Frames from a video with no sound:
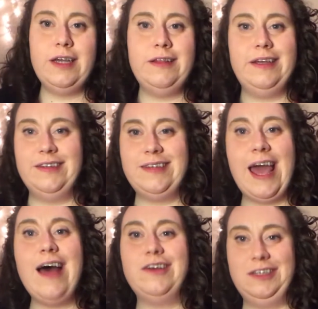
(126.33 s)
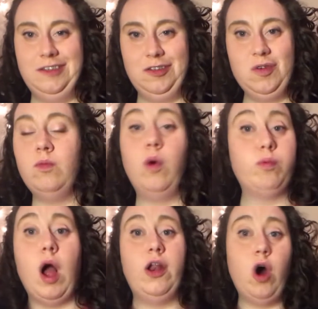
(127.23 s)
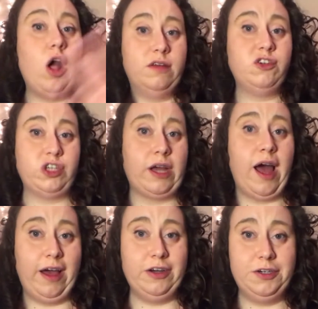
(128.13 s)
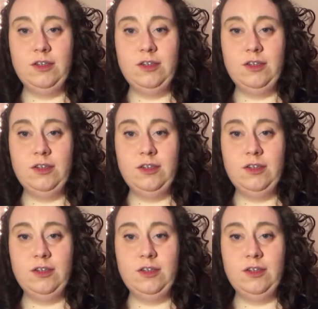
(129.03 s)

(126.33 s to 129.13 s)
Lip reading: and the Italians will run all of Chicago.